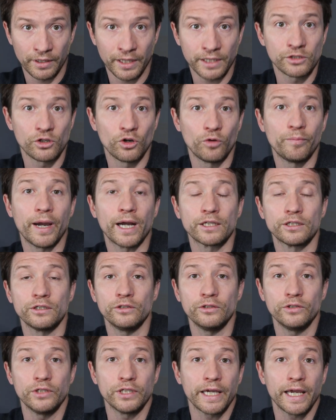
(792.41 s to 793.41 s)
let's go back to
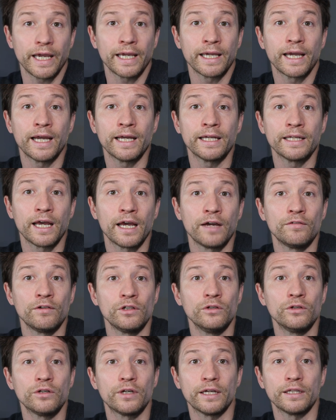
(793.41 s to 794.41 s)
the UK and have a
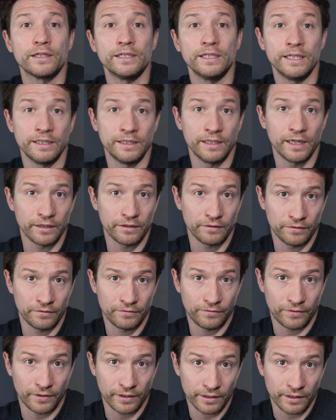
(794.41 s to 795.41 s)
look at the another
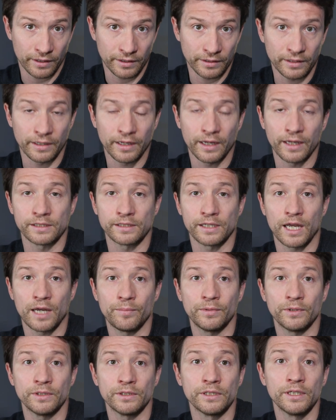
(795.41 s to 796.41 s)
fire that has
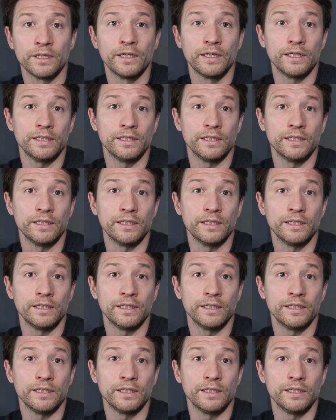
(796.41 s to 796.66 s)
happened